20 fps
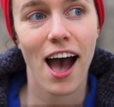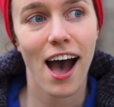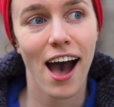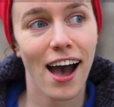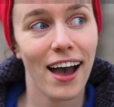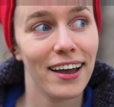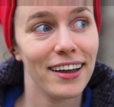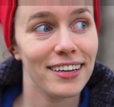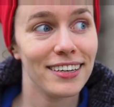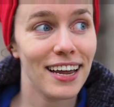
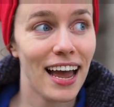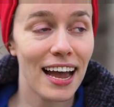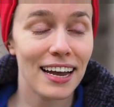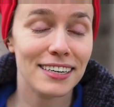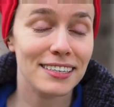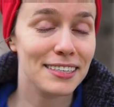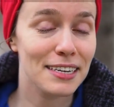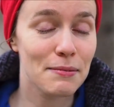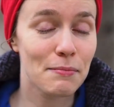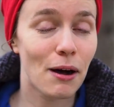I
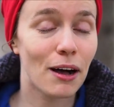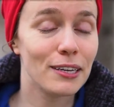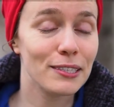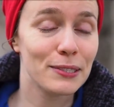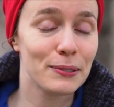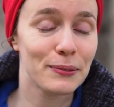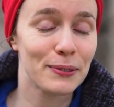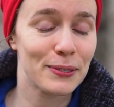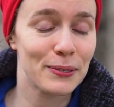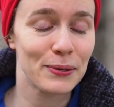actually am
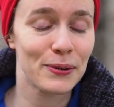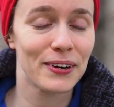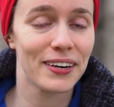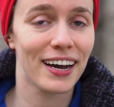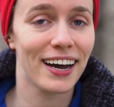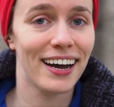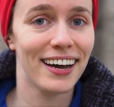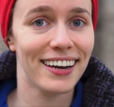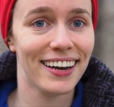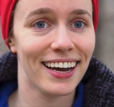also a tour
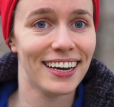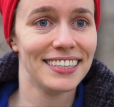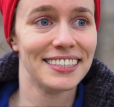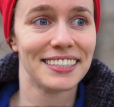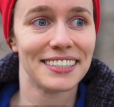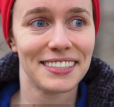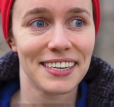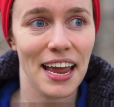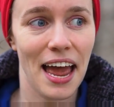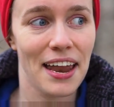guide. I
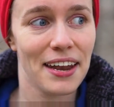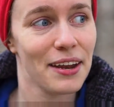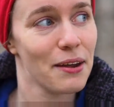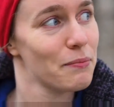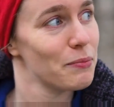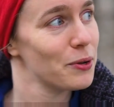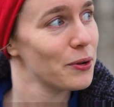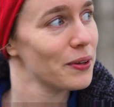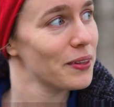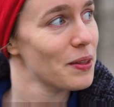just end up
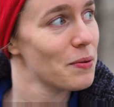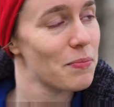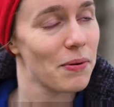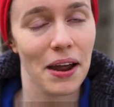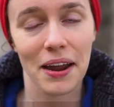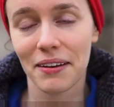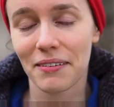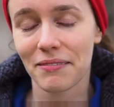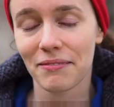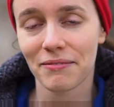doing the
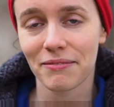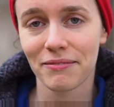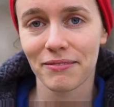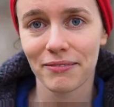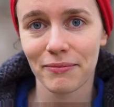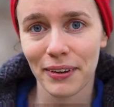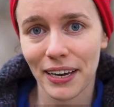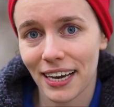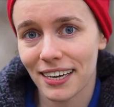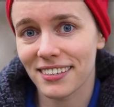bread
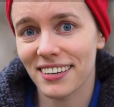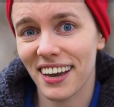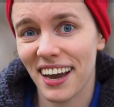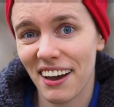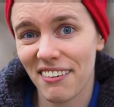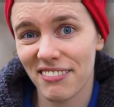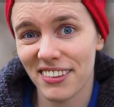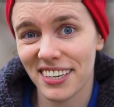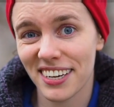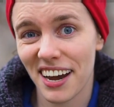because I
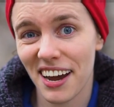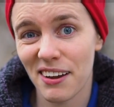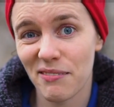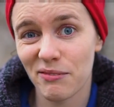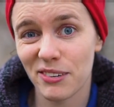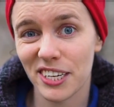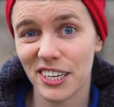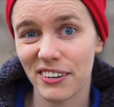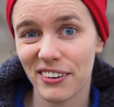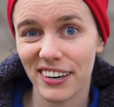have the time
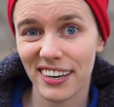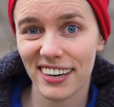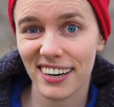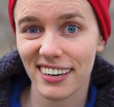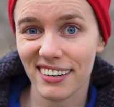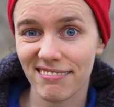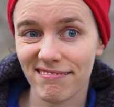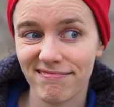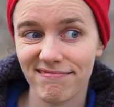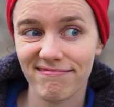to do it
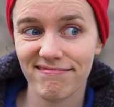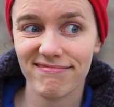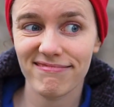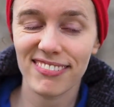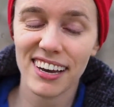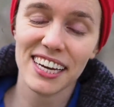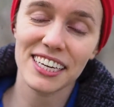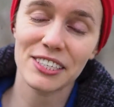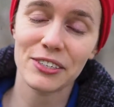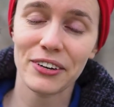and
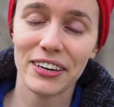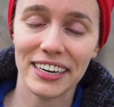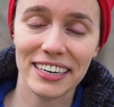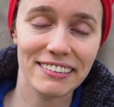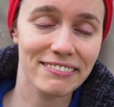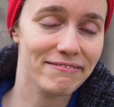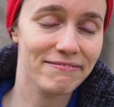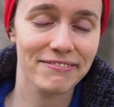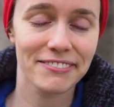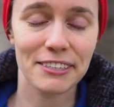I enjoy
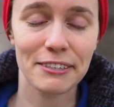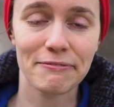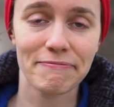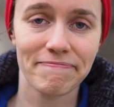it.